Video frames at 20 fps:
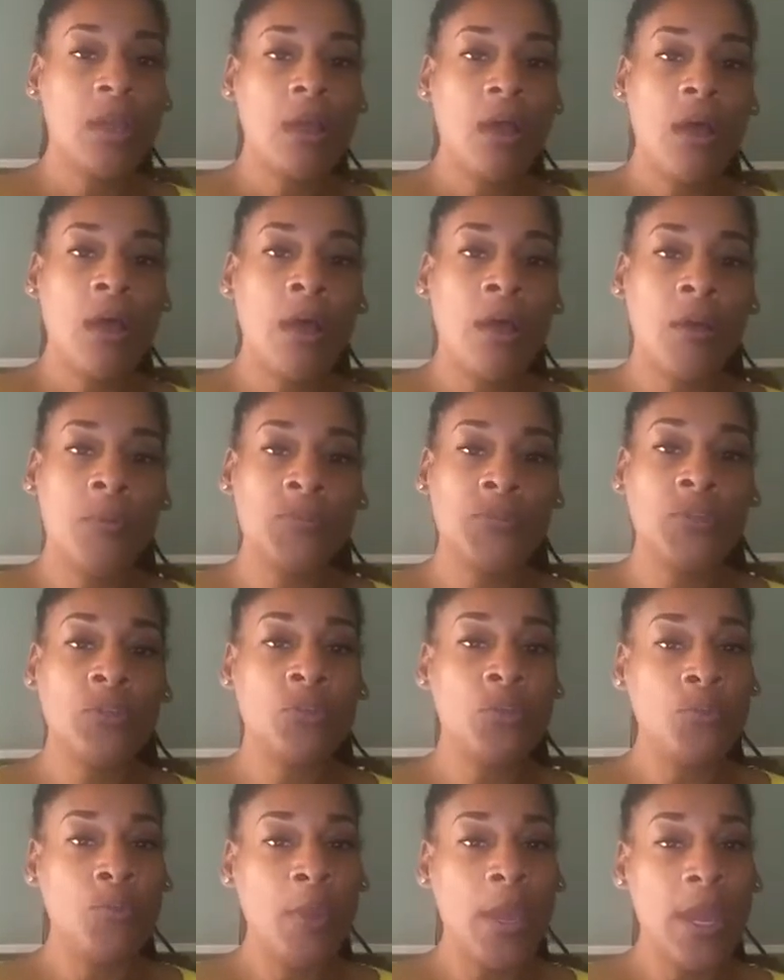So
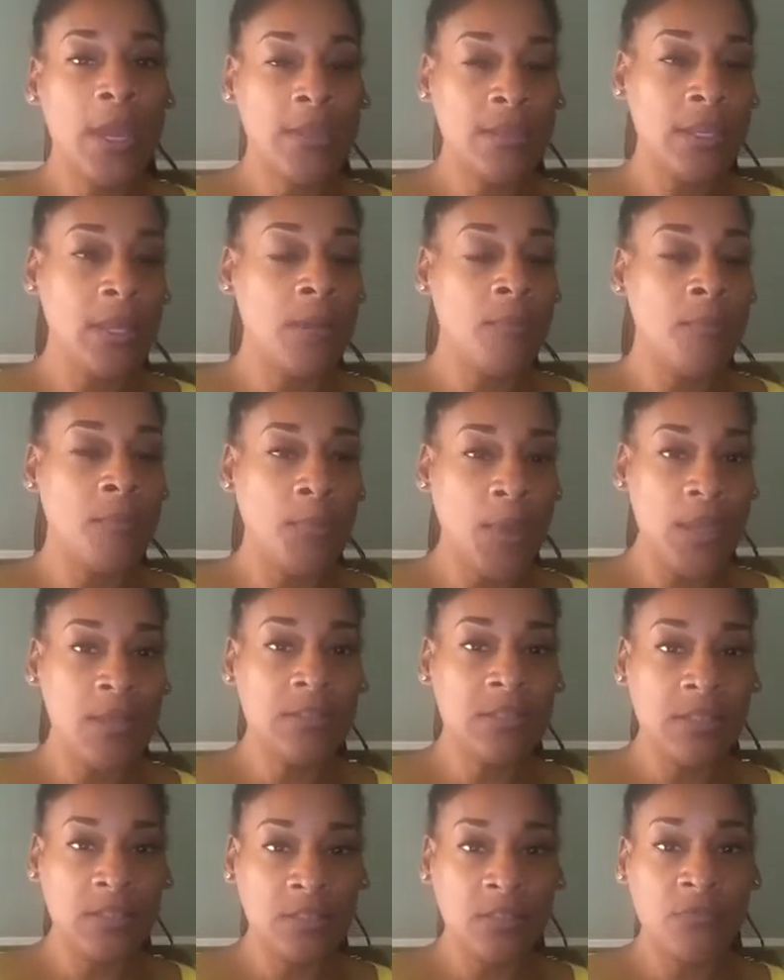you pay them
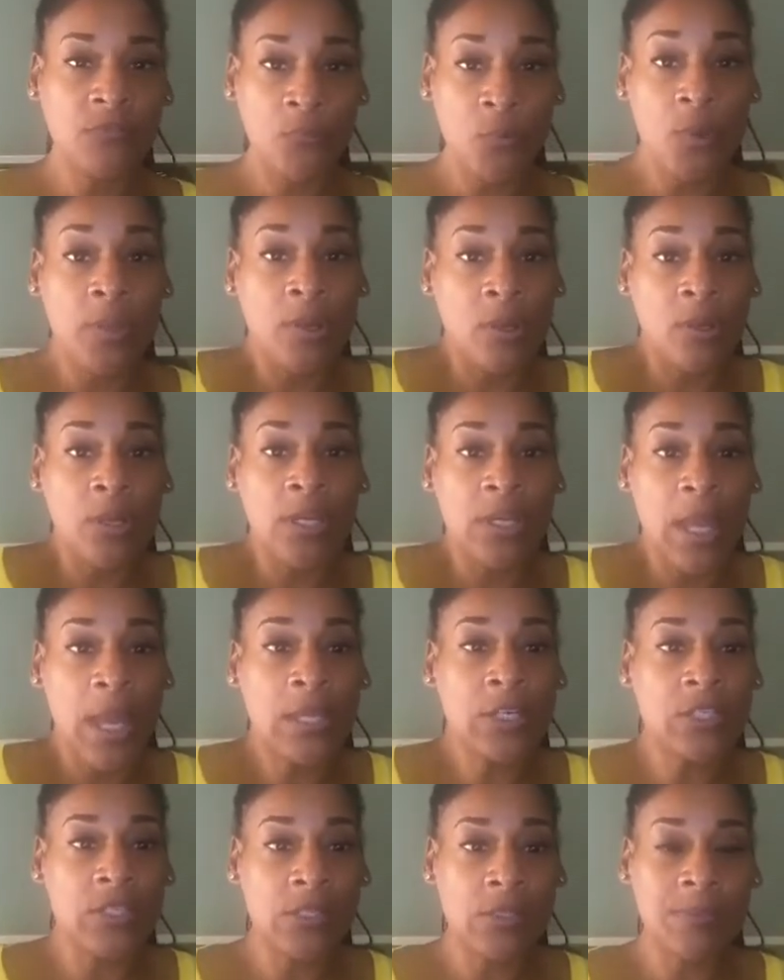basically for their
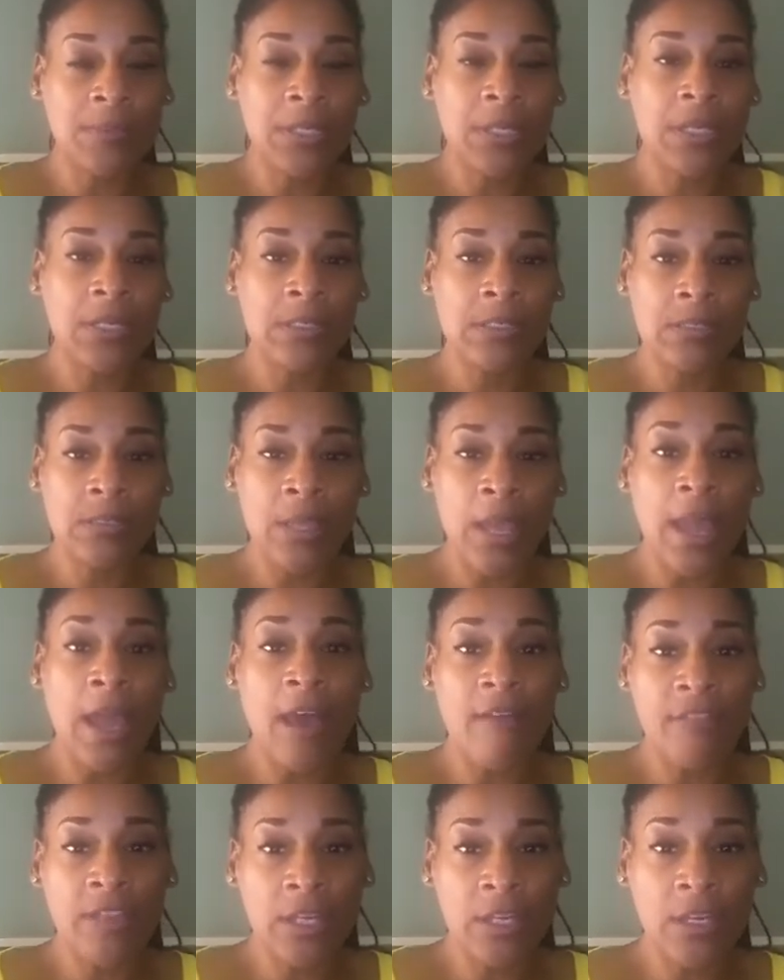connections, because they
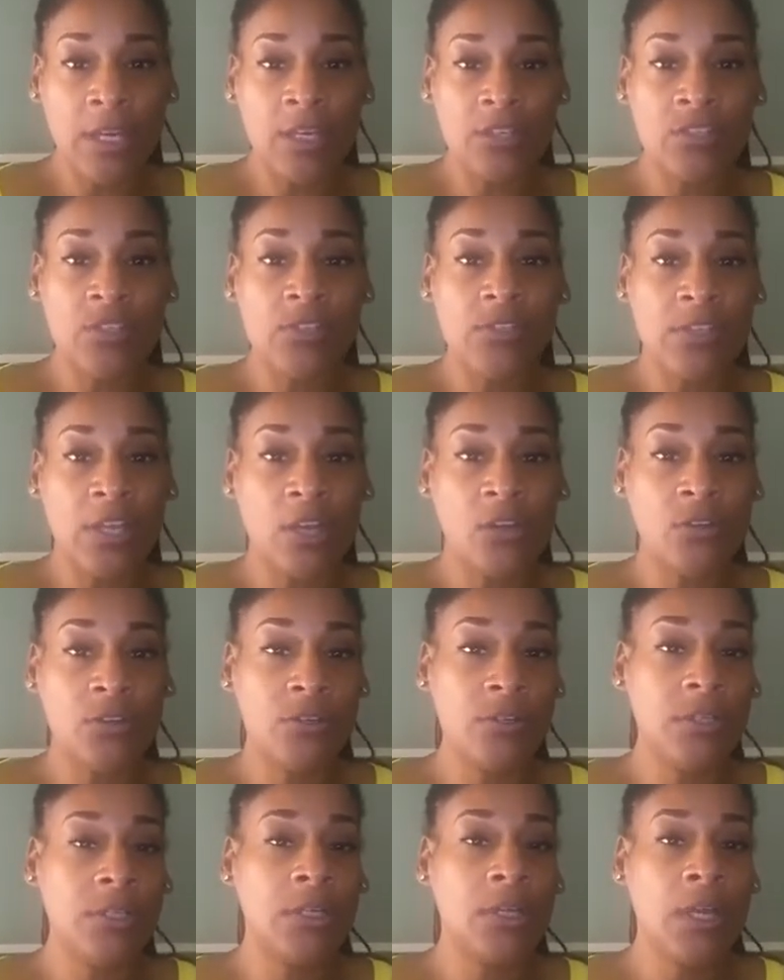have the connections that
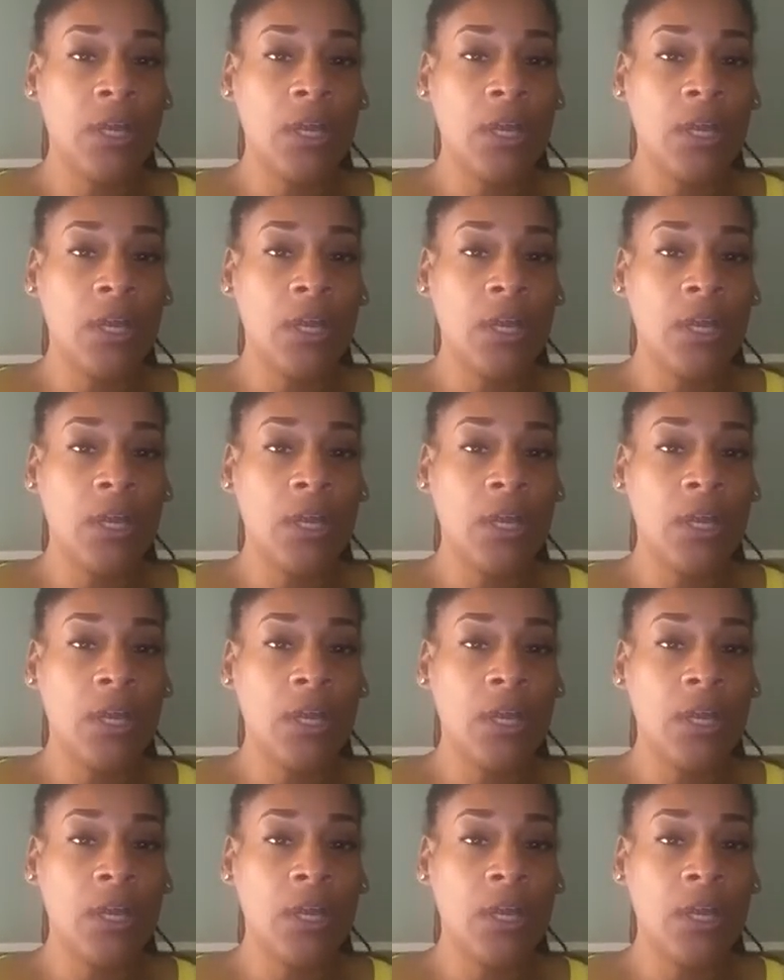could